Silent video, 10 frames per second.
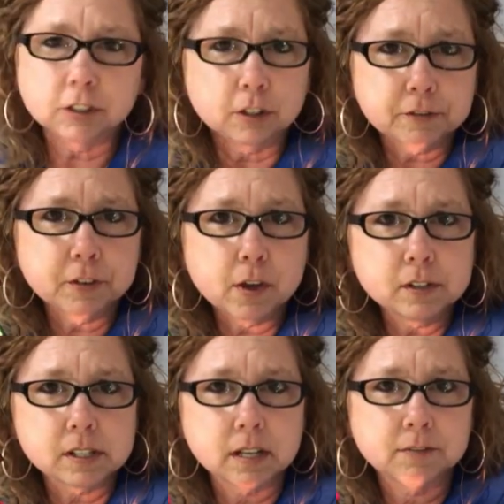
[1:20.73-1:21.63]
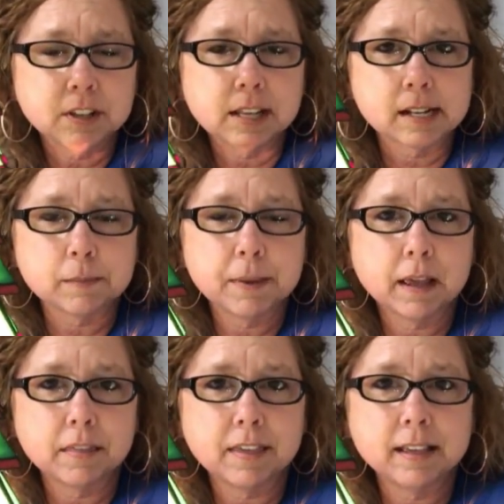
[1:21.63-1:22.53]
look for those then if you'd like to
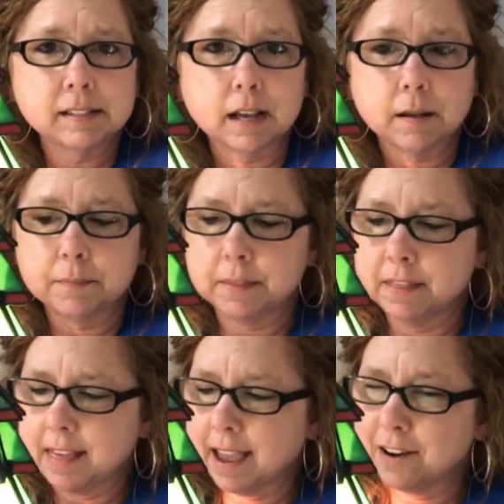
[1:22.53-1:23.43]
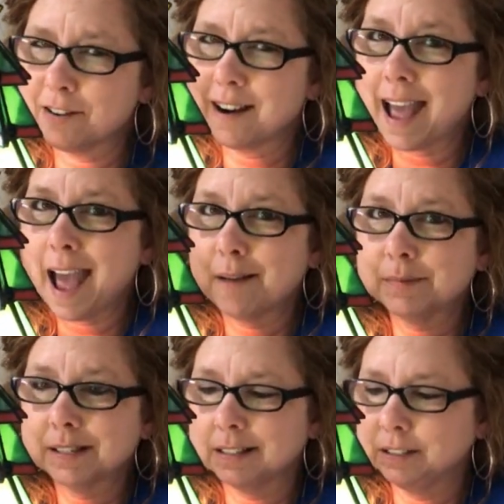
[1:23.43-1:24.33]
pick these up. They are
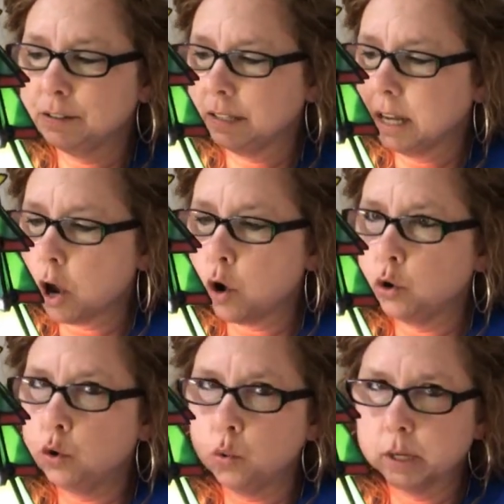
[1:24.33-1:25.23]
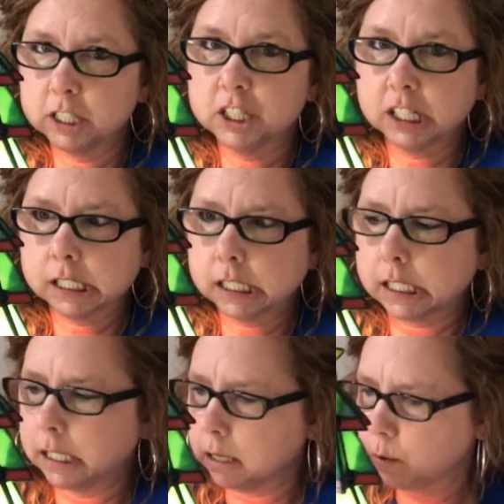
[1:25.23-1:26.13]
absolutely
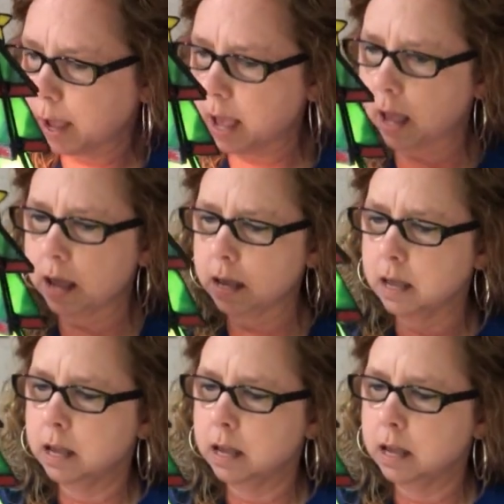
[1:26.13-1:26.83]
gorgeous, okay?